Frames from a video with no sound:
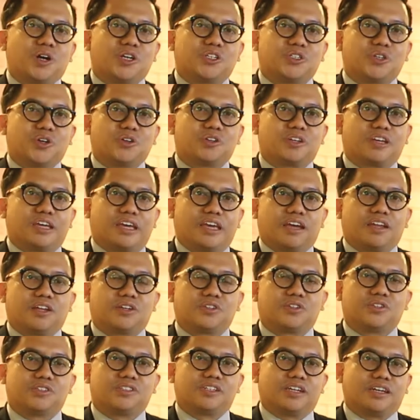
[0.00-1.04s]
I joined Kay &
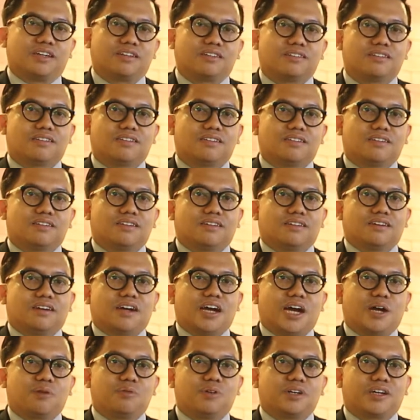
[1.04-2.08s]
Associates,
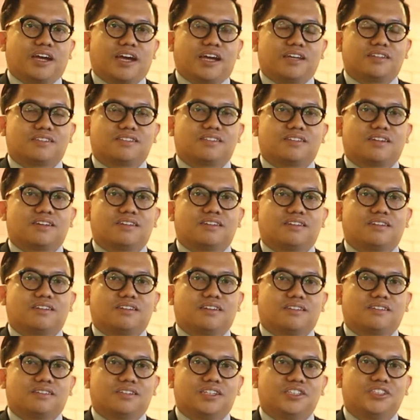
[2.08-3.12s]
I worked as
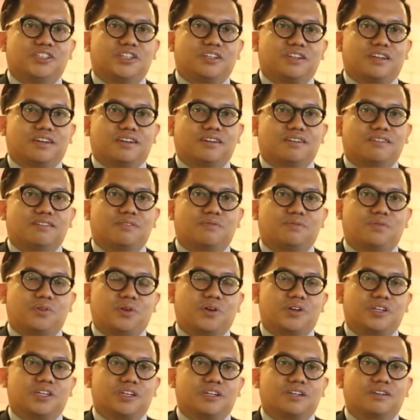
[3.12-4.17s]
engineer
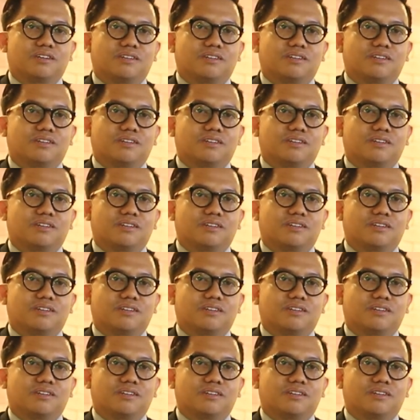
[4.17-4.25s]
for a